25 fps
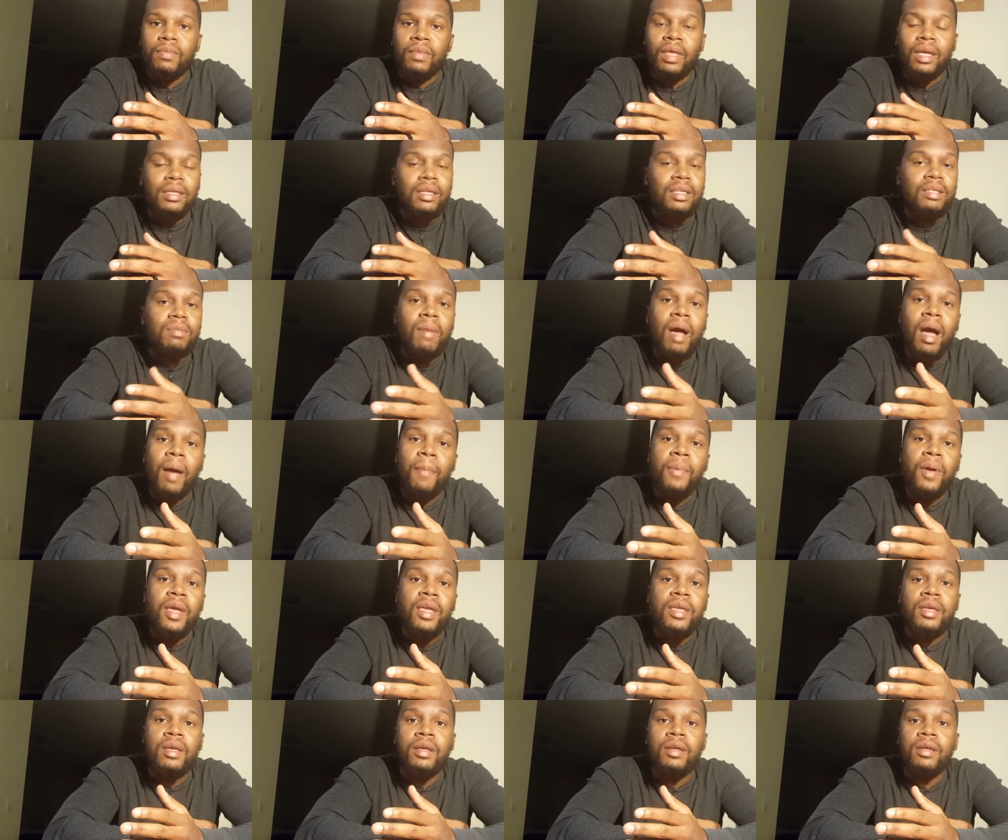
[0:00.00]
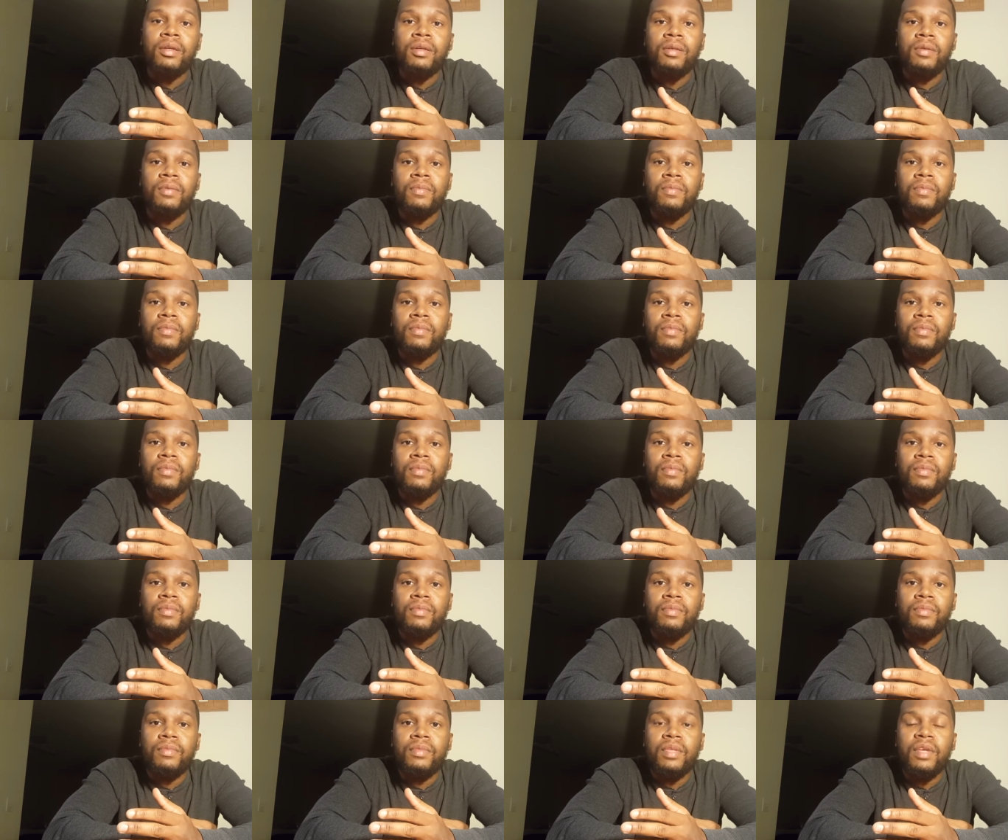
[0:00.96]
That's just my opinion.
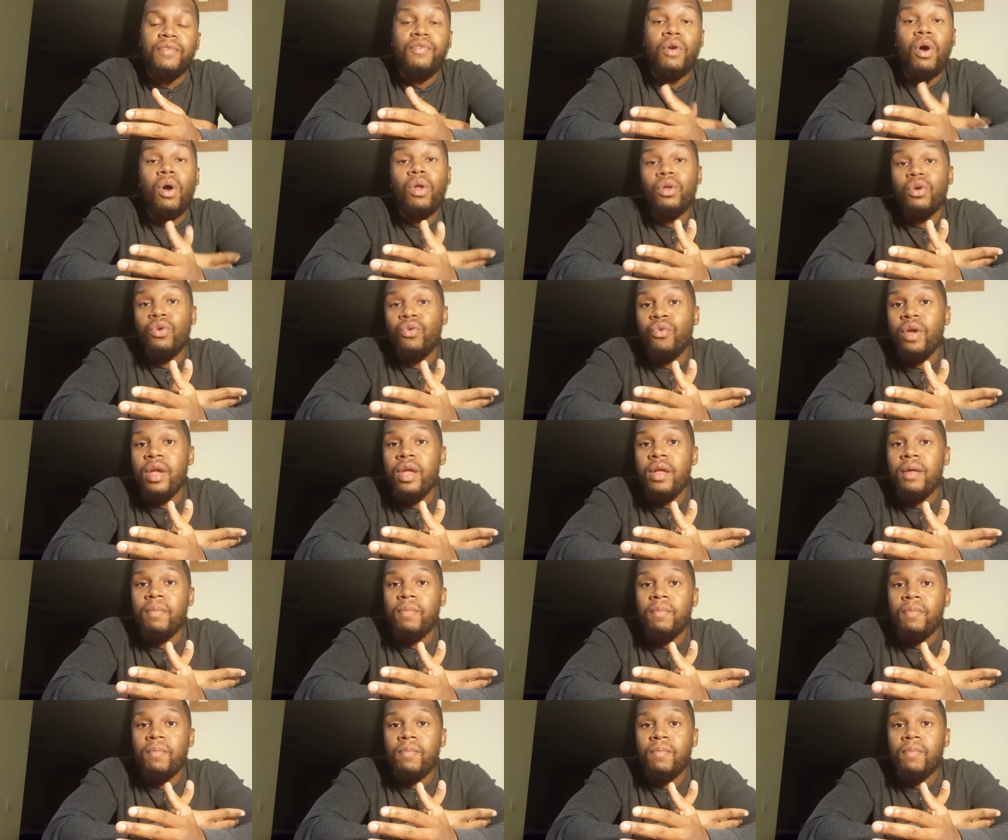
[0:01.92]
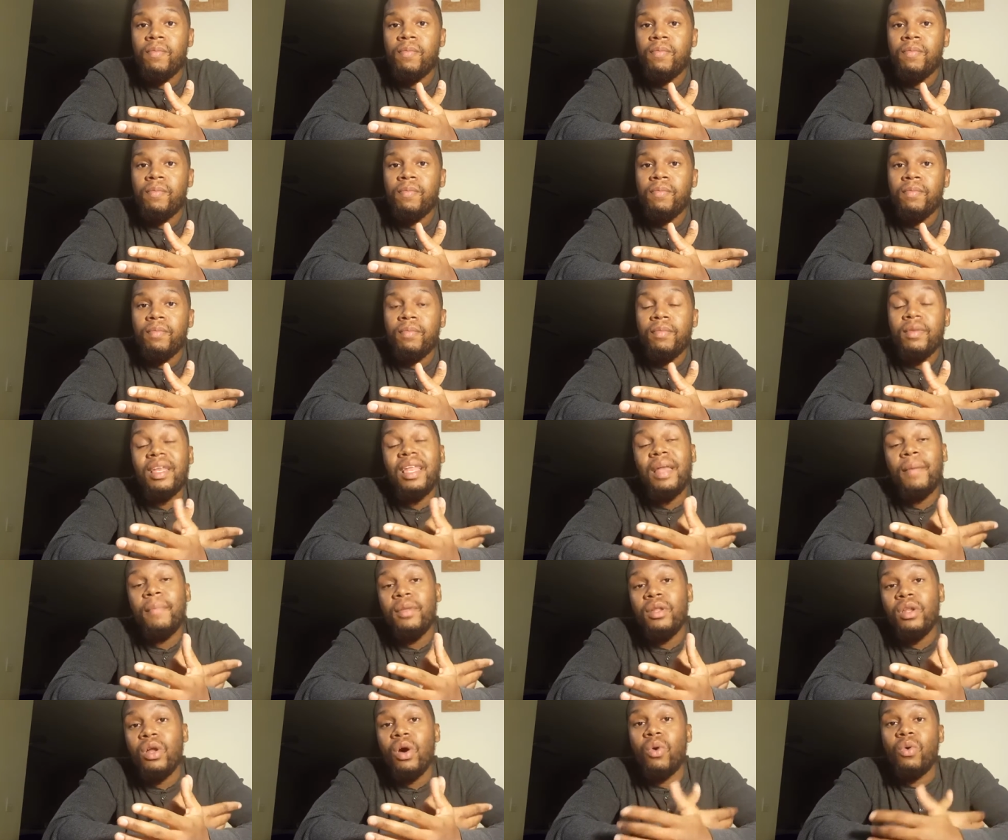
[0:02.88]
If y'all agree,
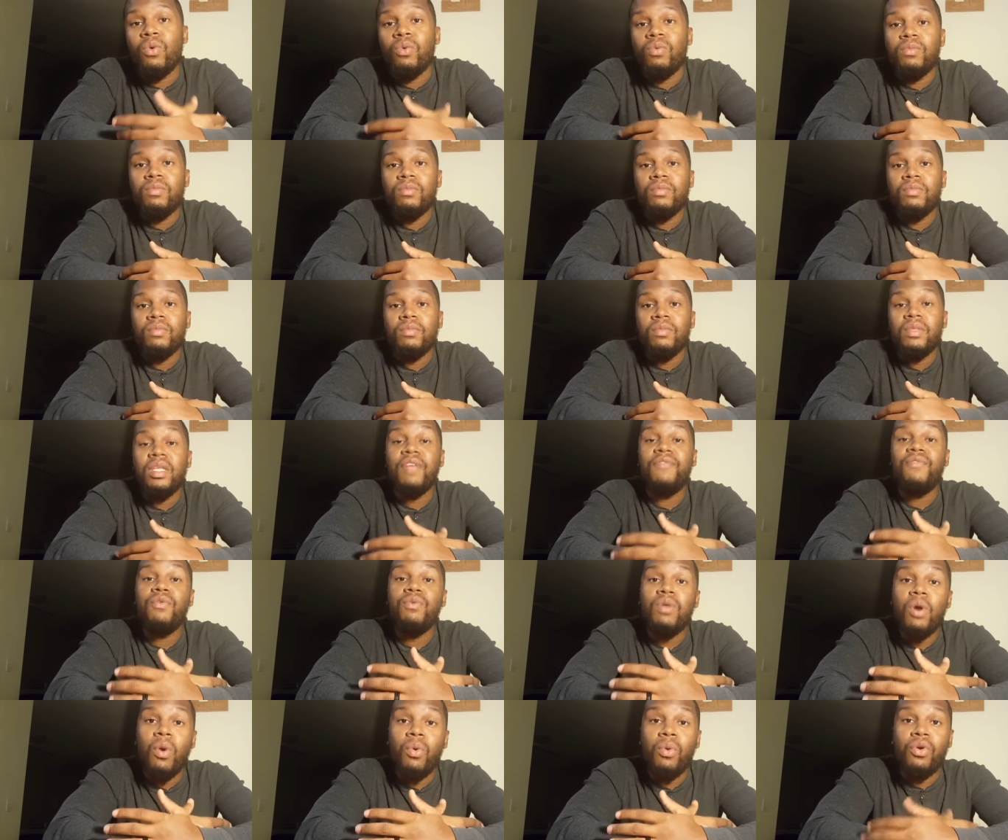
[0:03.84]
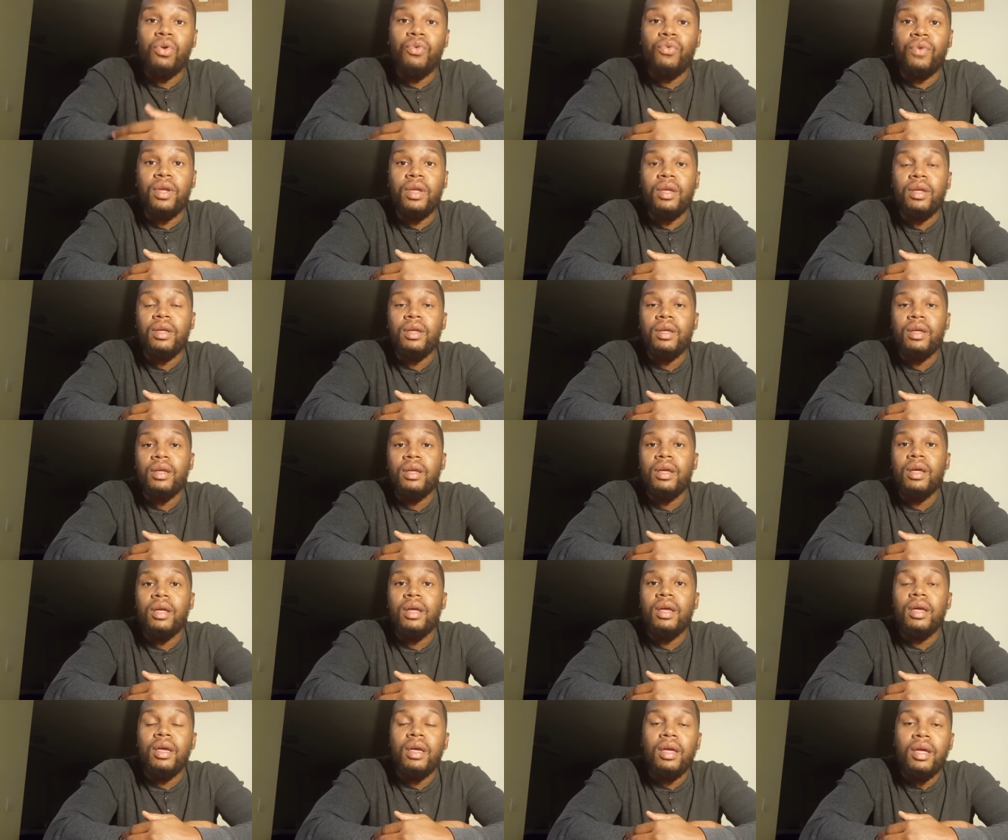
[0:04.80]
let me know. If you don't agree,
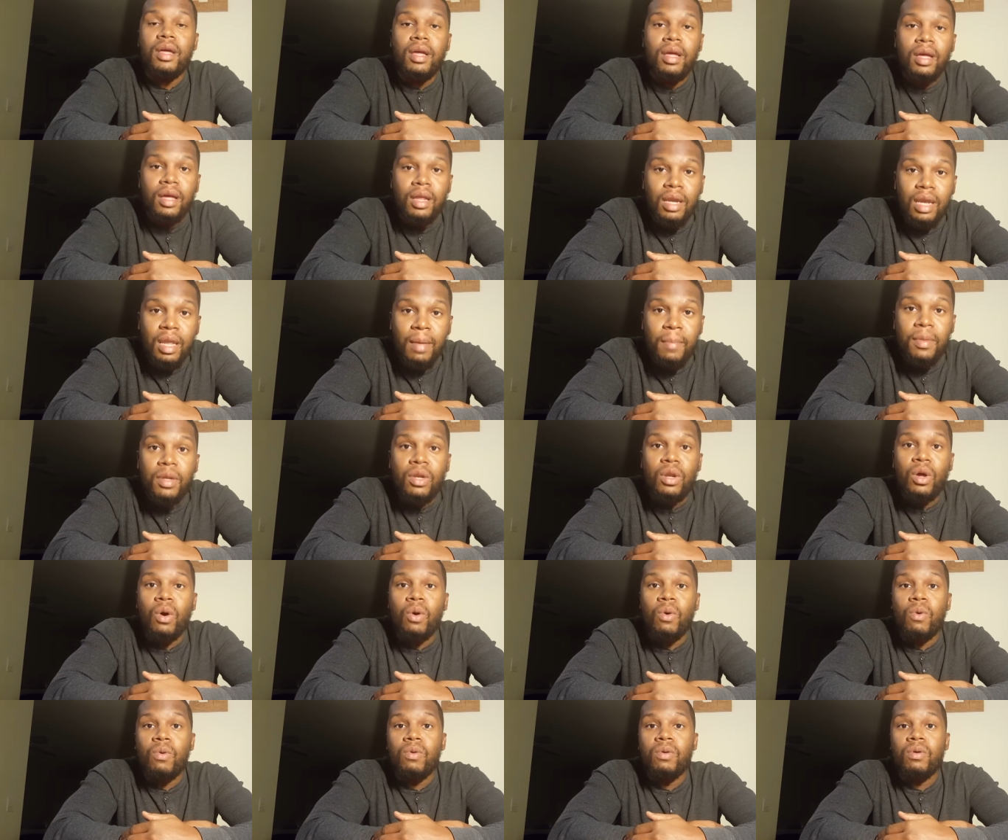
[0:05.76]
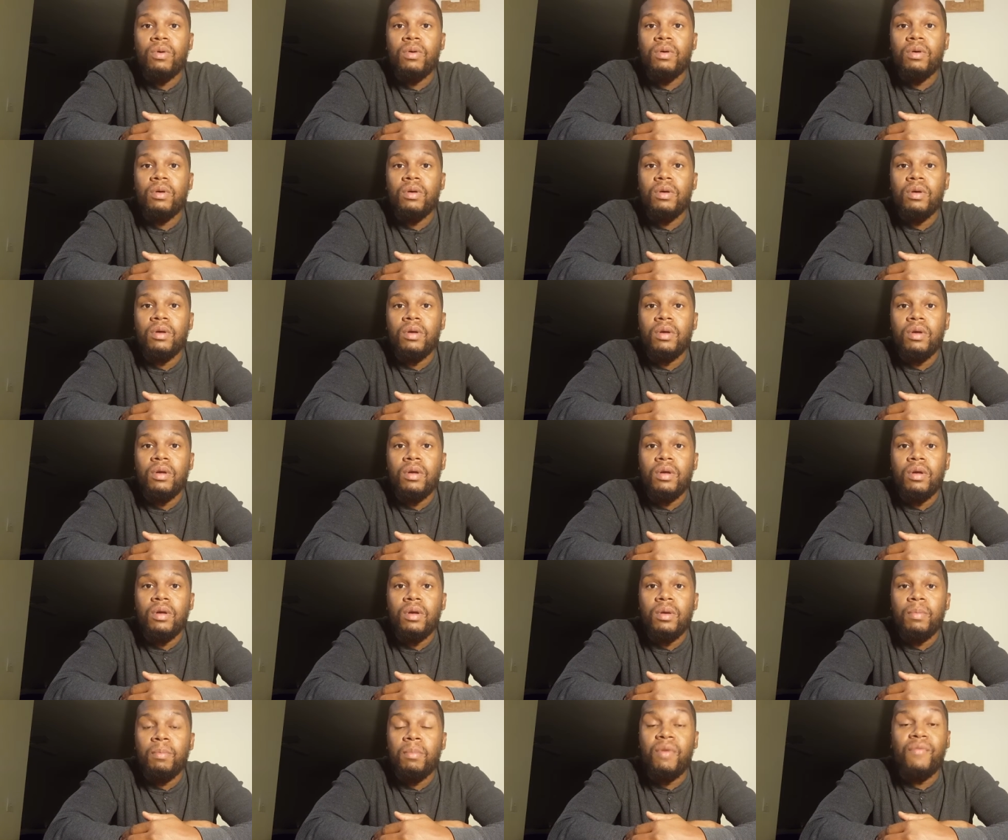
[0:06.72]
let me know.
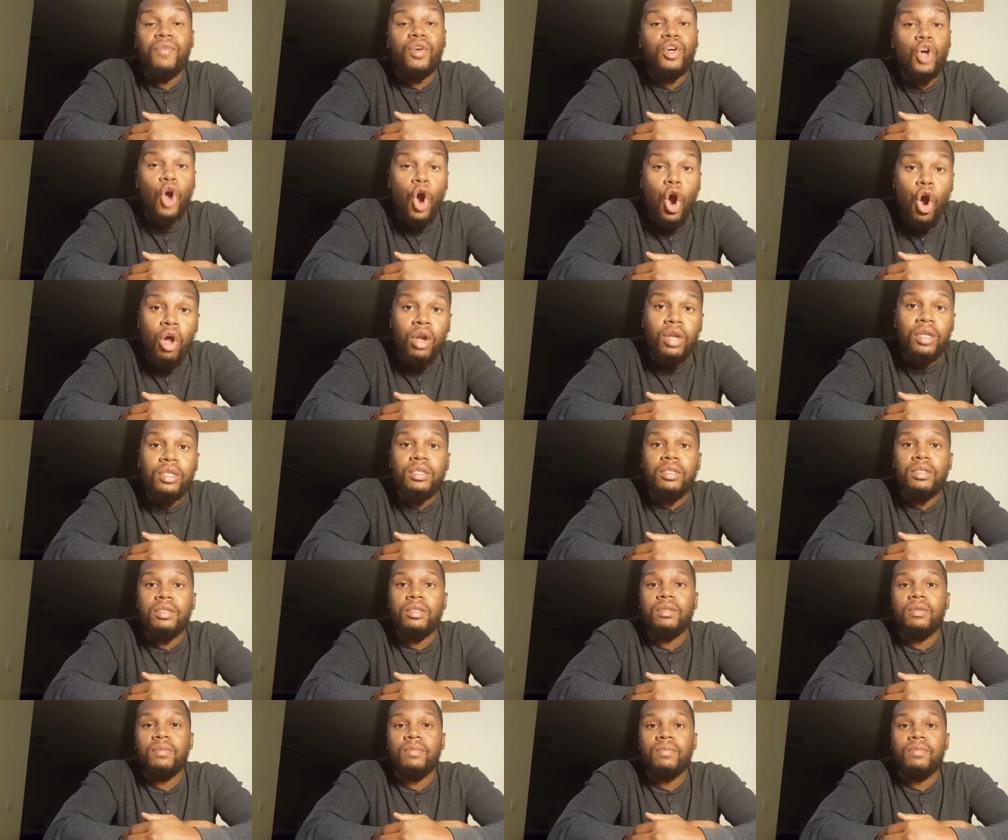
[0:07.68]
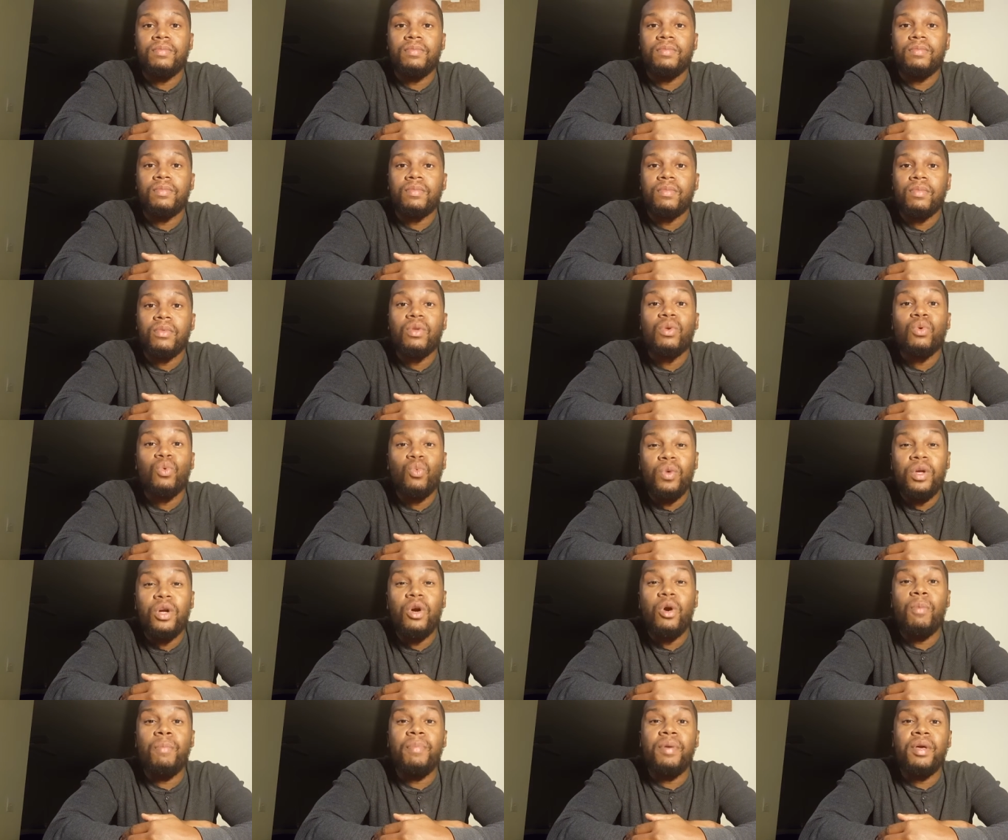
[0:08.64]
But regardless,
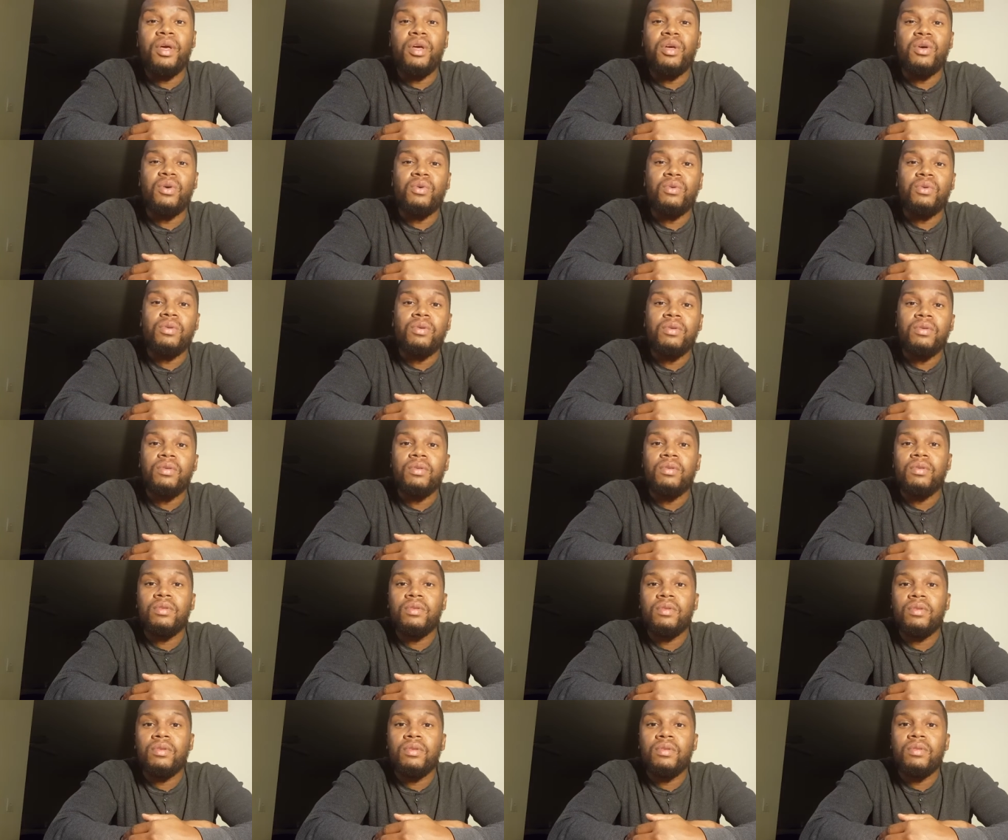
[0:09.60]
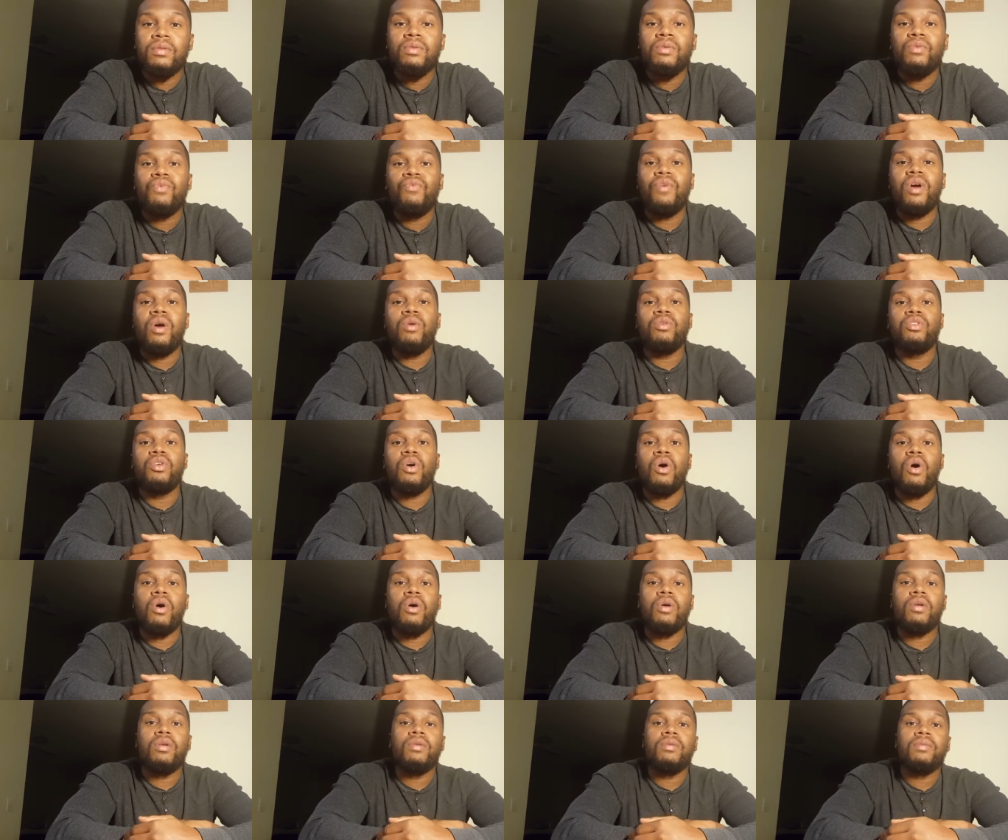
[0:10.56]
we gonna build. Real
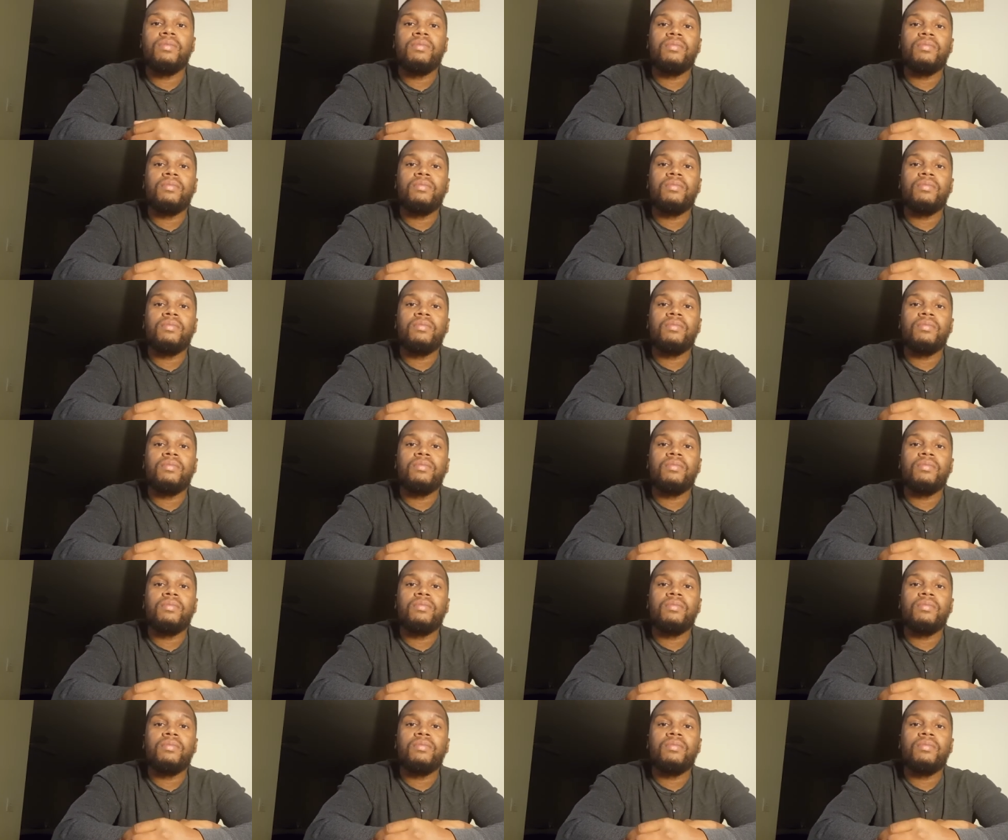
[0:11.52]
talk.